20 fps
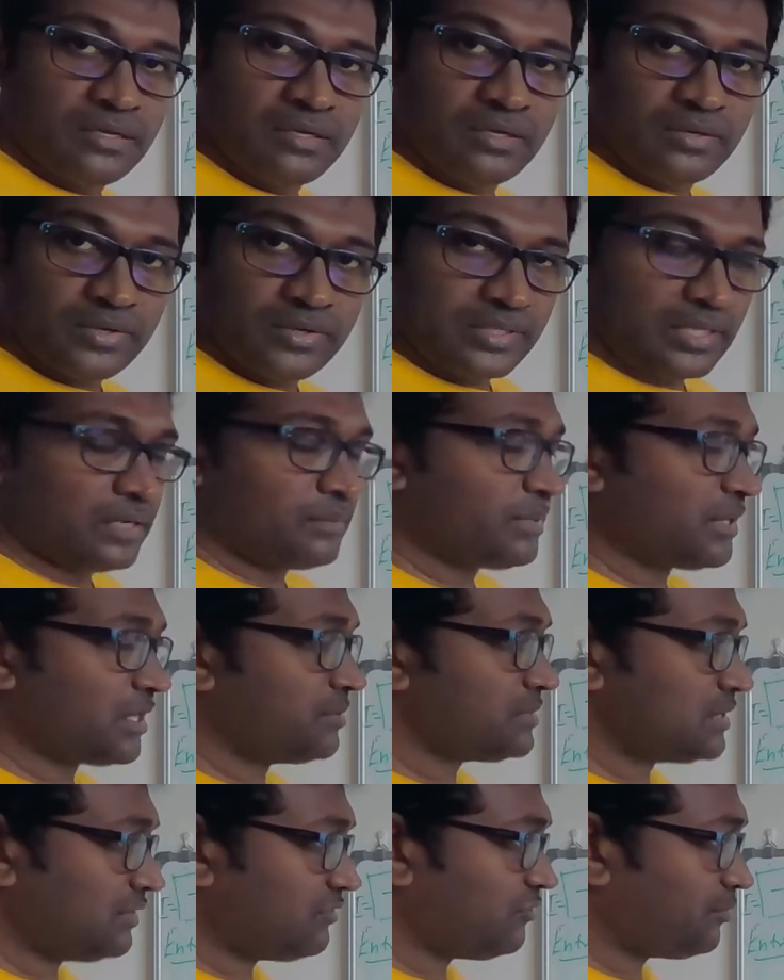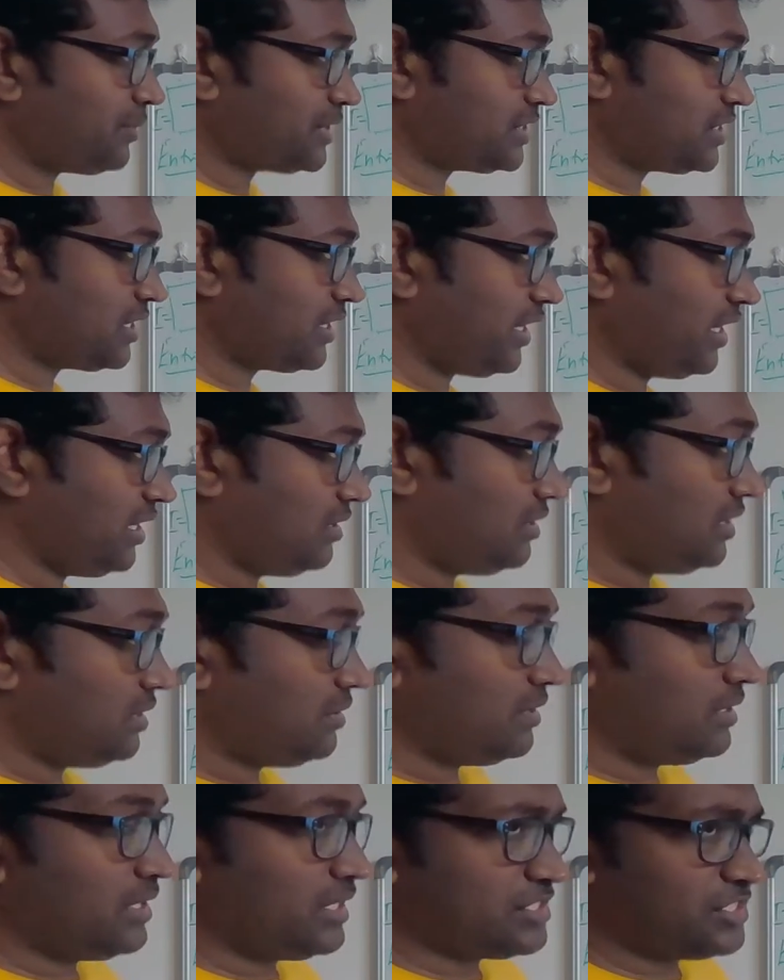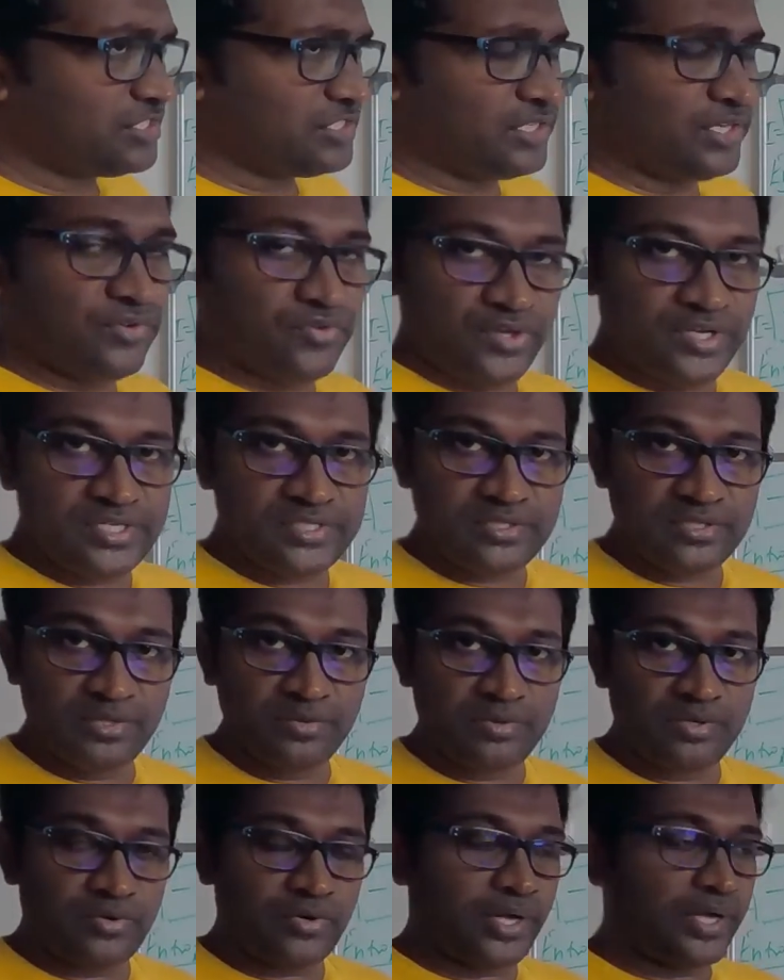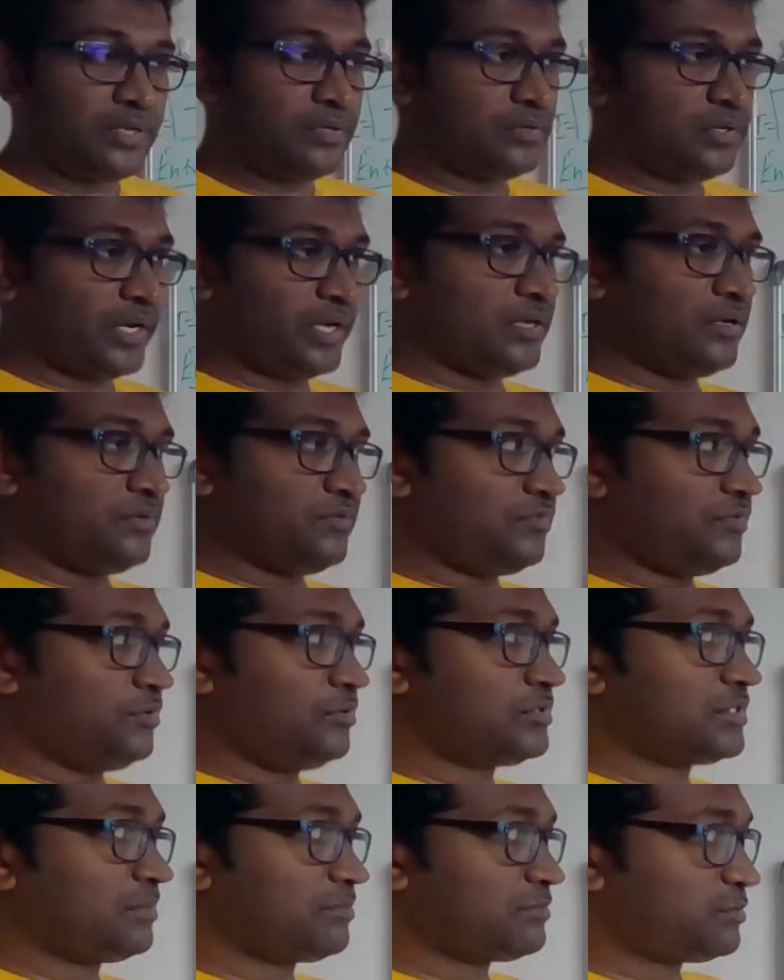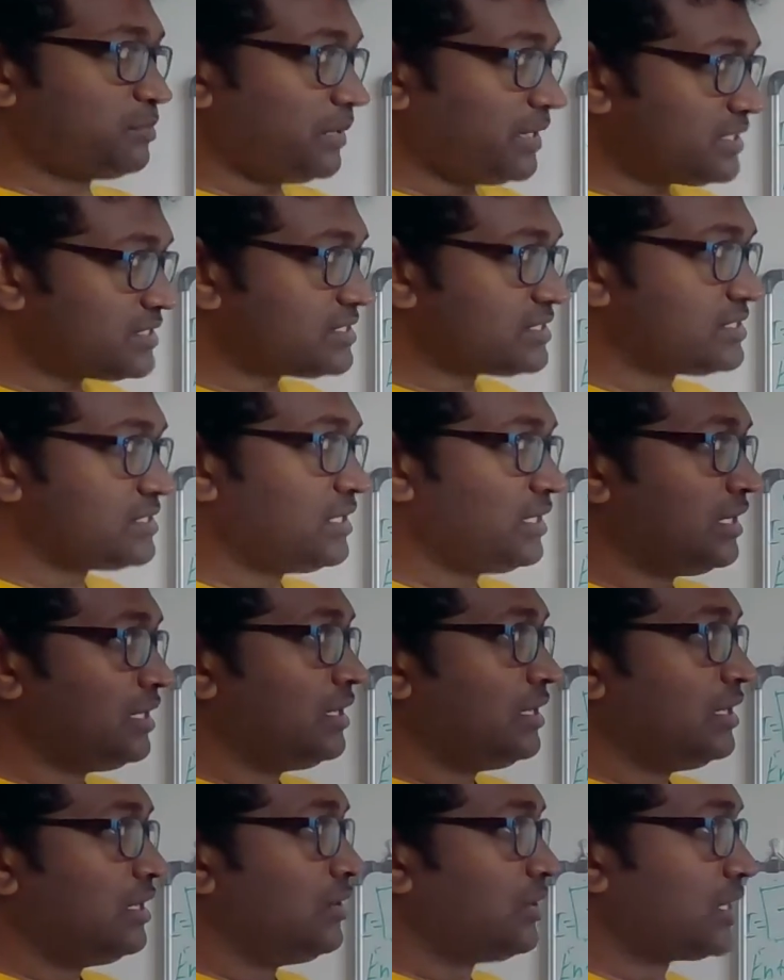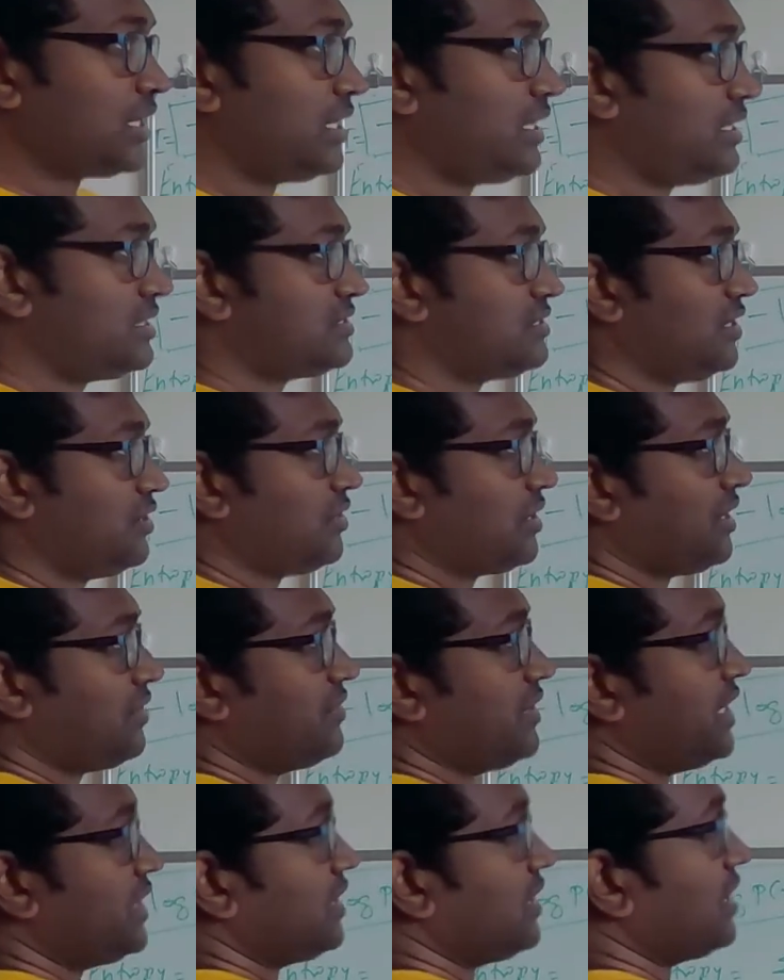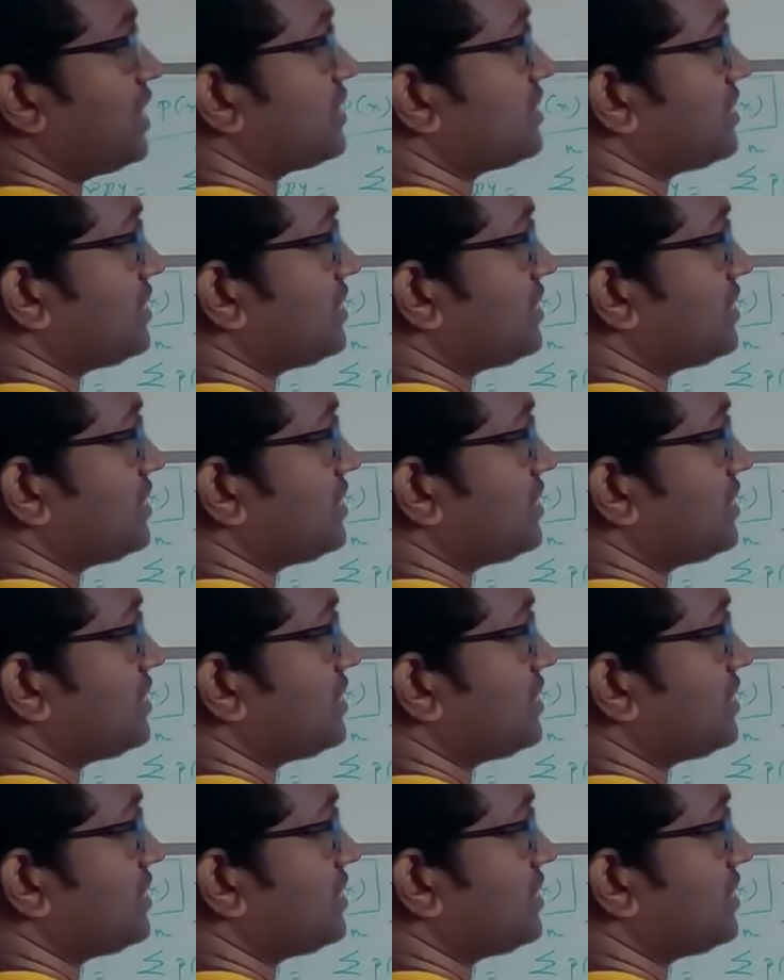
that becomes information gain. In decision trees, you will try to kind of do some splits. Okay, let's say you have data like